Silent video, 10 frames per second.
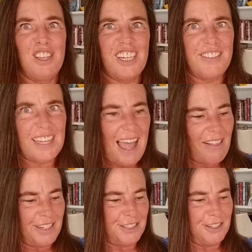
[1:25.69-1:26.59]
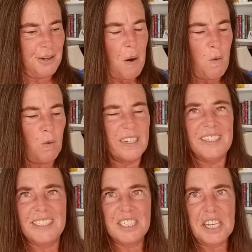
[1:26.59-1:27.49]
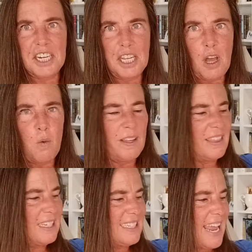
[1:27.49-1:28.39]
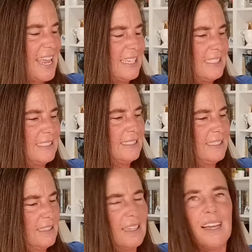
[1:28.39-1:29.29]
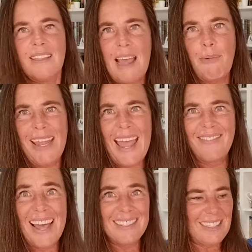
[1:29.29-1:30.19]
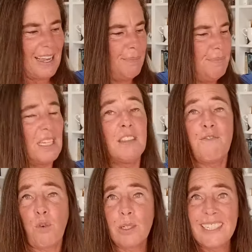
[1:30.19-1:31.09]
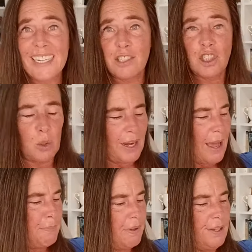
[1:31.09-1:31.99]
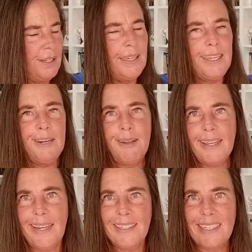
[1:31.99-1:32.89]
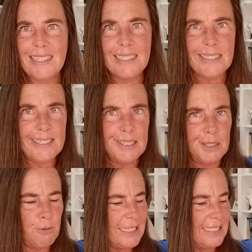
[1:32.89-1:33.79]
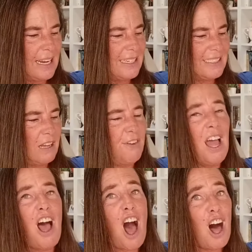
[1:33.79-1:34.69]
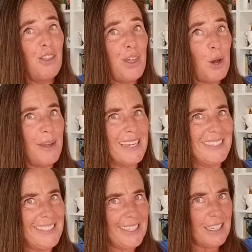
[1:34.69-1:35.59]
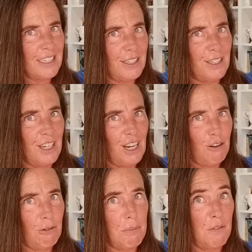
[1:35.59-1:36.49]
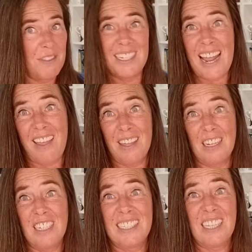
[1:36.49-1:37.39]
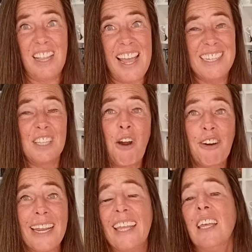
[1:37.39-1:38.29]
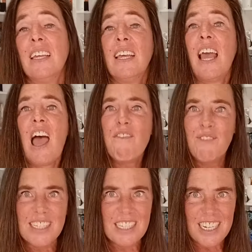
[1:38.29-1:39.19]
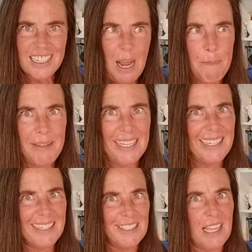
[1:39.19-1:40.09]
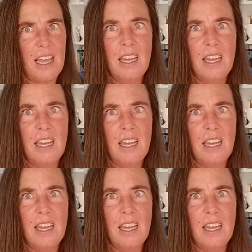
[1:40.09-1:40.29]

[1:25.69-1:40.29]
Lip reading: look at the calendar, we're still going to go with the days that we had last time that the vortex showed up. You know, it doesn't tend to reset itself, although it did remove the day that Nacilla has already visited, because